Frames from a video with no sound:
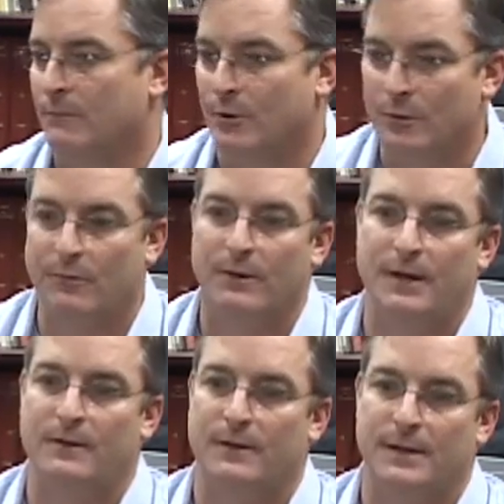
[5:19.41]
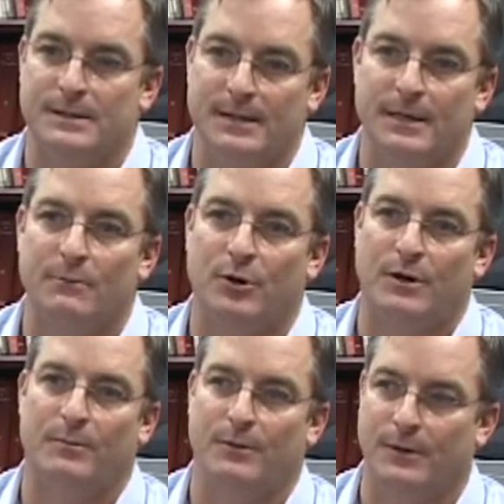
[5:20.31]
doing the right things, eating
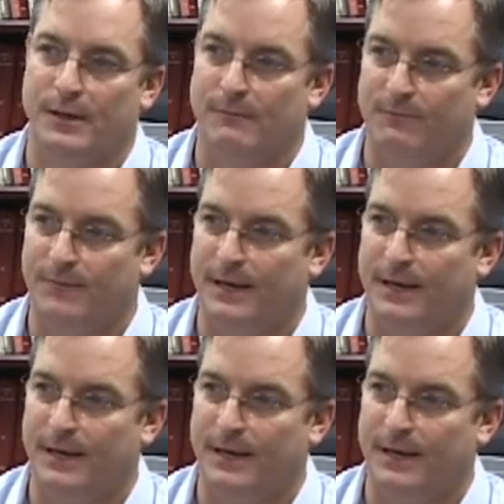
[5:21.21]
properly,